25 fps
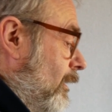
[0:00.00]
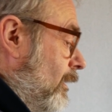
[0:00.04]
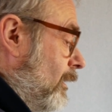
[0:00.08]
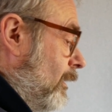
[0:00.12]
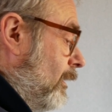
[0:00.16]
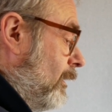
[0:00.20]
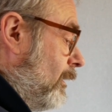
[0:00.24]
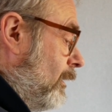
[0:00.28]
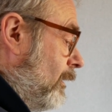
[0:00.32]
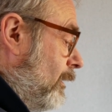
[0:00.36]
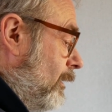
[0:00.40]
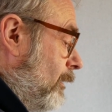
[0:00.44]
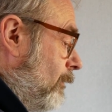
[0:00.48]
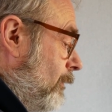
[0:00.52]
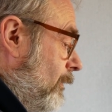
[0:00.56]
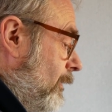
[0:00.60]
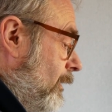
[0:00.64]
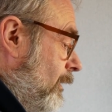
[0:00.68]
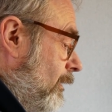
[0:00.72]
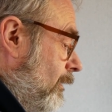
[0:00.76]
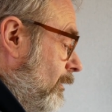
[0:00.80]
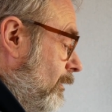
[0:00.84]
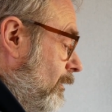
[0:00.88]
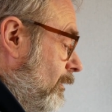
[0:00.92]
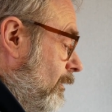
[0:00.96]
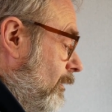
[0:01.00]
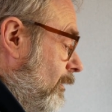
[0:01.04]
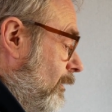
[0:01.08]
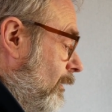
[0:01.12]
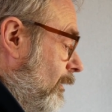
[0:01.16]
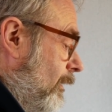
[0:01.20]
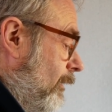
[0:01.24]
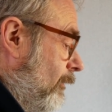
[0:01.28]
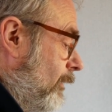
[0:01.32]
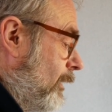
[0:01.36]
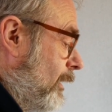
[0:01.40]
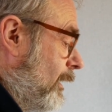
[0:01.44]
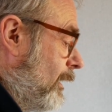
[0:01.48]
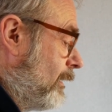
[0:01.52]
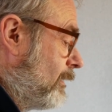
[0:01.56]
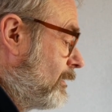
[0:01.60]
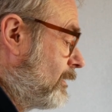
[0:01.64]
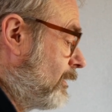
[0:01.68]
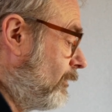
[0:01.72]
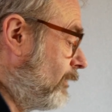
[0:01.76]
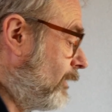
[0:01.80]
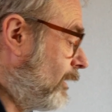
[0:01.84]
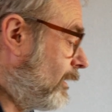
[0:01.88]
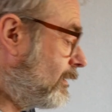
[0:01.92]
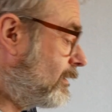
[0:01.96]
Okay,
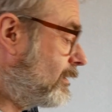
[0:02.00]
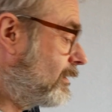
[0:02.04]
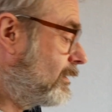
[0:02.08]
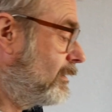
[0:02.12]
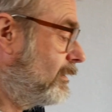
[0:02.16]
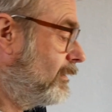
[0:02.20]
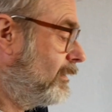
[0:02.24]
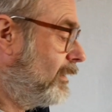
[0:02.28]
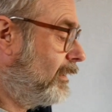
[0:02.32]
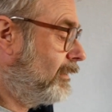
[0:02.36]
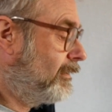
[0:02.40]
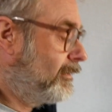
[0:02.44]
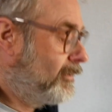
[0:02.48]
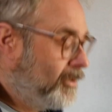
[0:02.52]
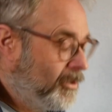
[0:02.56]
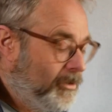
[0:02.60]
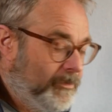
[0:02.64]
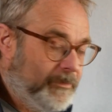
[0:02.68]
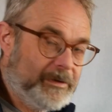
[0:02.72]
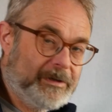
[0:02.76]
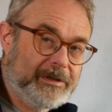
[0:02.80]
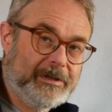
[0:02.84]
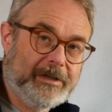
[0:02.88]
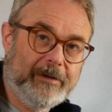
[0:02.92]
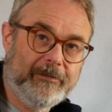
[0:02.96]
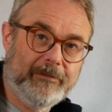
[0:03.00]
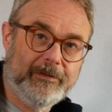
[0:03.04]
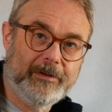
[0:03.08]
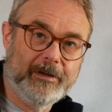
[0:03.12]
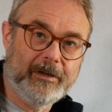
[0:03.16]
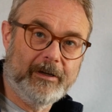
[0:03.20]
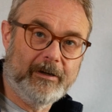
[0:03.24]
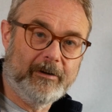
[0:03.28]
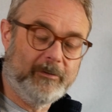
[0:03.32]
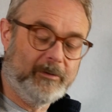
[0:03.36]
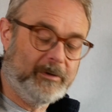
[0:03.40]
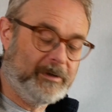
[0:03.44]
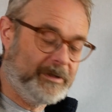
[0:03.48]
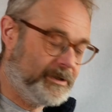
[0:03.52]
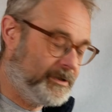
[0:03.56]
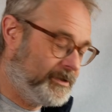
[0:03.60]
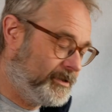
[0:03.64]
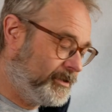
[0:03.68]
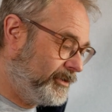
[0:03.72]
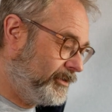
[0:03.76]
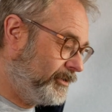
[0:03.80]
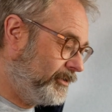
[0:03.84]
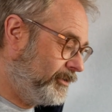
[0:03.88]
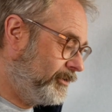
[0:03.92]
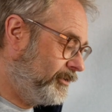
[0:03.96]
so that covers everything I wanted
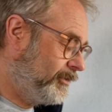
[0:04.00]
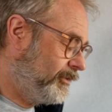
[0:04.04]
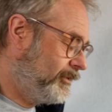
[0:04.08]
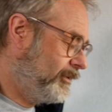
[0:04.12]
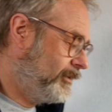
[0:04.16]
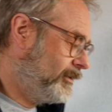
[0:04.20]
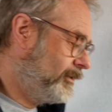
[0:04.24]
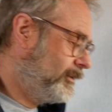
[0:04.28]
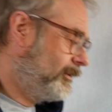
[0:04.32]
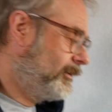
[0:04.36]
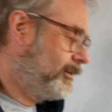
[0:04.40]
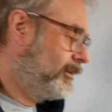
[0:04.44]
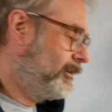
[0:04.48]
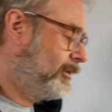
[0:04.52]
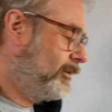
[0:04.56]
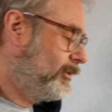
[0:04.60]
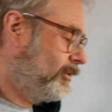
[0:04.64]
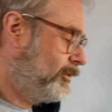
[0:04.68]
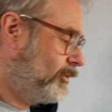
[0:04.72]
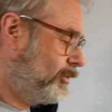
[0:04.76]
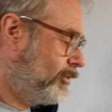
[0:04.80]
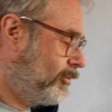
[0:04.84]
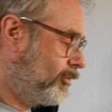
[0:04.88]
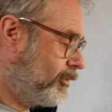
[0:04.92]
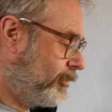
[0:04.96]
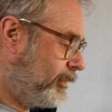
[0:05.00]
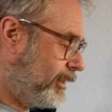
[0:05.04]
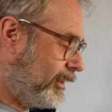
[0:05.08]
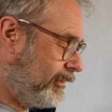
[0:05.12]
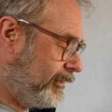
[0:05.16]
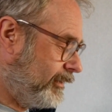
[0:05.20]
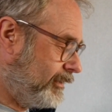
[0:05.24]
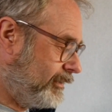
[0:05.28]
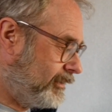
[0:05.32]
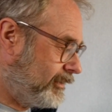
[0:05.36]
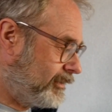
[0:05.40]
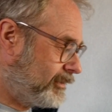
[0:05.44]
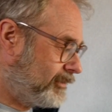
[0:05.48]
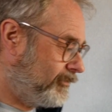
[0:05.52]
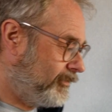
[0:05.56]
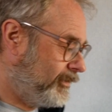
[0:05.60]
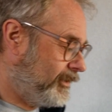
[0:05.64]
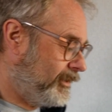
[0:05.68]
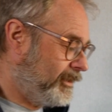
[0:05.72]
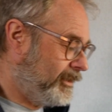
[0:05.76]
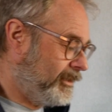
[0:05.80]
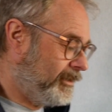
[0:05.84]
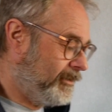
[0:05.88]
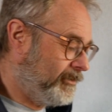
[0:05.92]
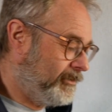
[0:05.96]
to talk about in this
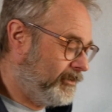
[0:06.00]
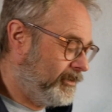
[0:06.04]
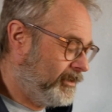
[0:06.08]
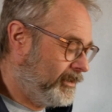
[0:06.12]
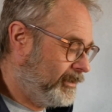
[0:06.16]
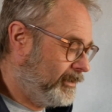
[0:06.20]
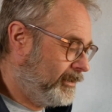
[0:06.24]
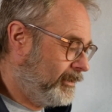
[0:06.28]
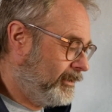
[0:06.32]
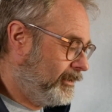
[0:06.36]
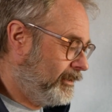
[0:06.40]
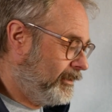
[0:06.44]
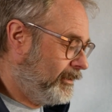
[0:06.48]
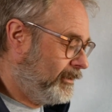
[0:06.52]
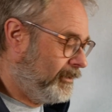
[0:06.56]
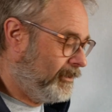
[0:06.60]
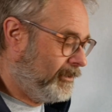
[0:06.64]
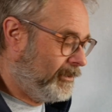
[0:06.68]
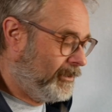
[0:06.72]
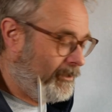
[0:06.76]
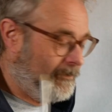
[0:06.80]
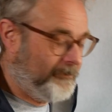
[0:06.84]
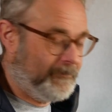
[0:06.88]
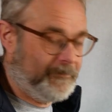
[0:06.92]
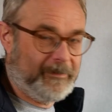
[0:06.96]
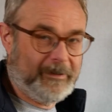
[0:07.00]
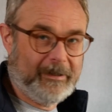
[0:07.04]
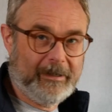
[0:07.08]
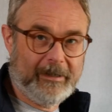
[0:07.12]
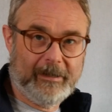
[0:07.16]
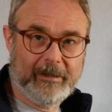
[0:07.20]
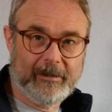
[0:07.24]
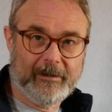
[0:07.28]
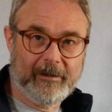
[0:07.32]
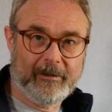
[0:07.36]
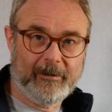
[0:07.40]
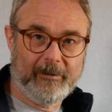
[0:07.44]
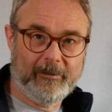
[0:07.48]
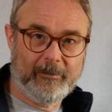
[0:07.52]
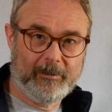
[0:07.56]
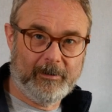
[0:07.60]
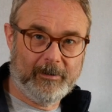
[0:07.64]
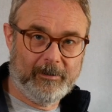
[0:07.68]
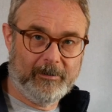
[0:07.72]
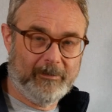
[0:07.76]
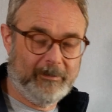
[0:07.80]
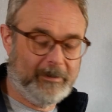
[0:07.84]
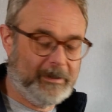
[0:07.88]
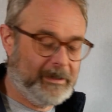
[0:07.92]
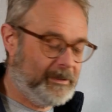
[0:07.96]
video. Hopefully I
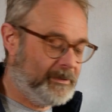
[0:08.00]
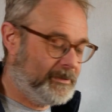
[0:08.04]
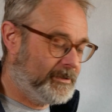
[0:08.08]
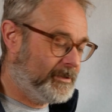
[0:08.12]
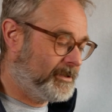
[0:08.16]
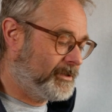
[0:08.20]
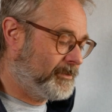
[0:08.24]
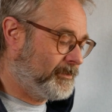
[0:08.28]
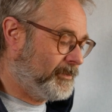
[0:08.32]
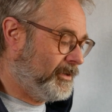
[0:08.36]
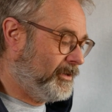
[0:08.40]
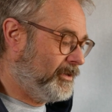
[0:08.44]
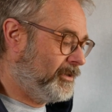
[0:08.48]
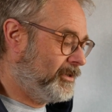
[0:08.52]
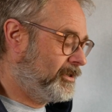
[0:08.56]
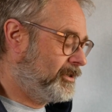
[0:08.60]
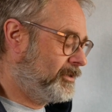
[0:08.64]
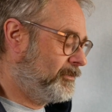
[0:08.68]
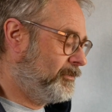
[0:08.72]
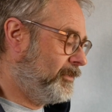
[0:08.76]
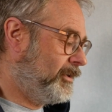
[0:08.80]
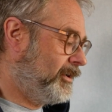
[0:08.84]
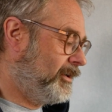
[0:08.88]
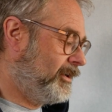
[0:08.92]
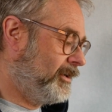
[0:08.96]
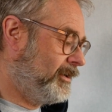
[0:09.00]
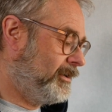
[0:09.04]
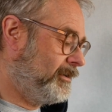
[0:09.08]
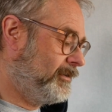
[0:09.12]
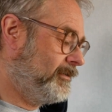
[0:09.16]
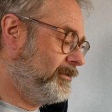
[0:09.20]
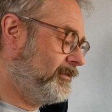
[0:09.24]
will intersperse my